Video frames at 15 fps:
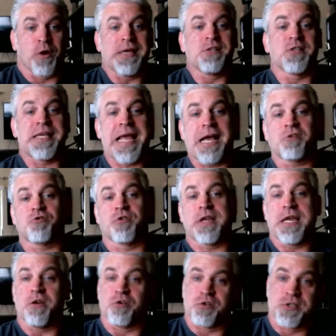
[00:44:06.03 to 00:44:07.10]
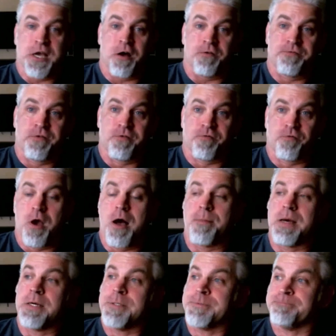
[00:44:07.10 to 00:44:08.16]
more easily extricate yourself
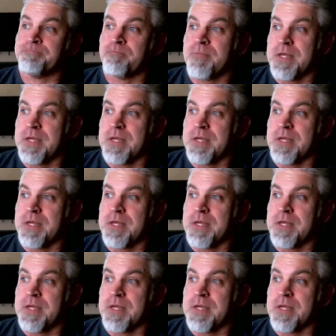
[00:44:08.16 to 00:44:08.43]
from